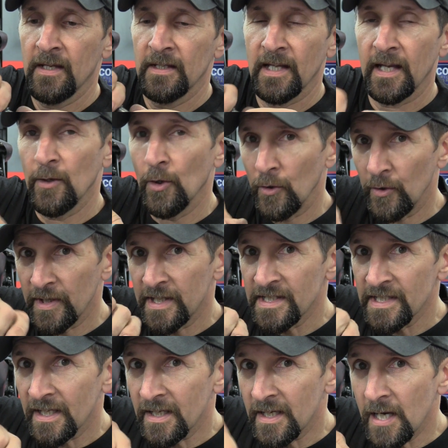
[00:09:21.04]
Now you're not looking
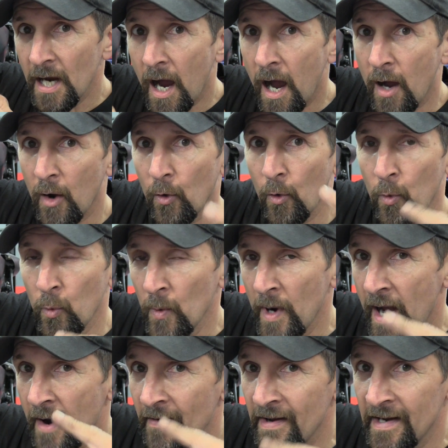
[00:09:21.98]
to cut or
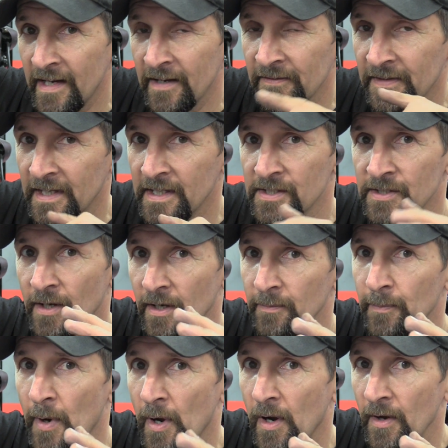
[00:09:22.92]
wear any of the
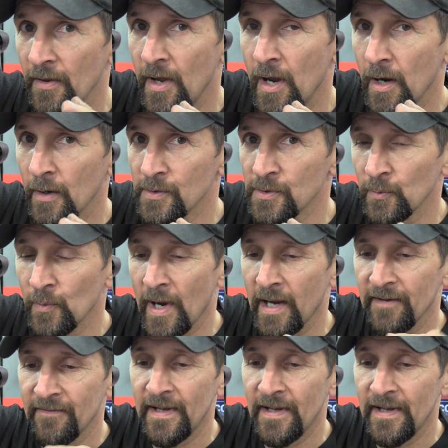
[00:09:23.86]
inside part of the hose away.